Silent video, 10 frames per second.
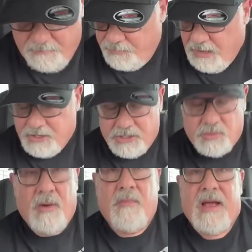not just
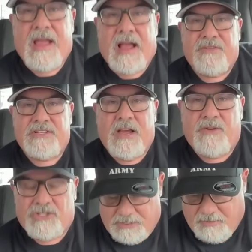one bite, half the
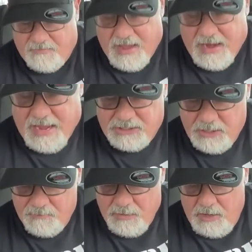sandwich, because I'm a fat ass.
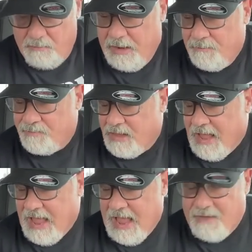But
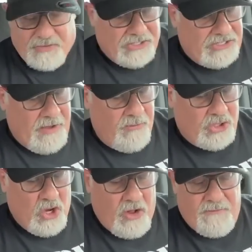half the
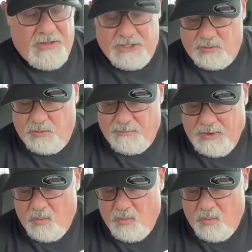sandwich on this would be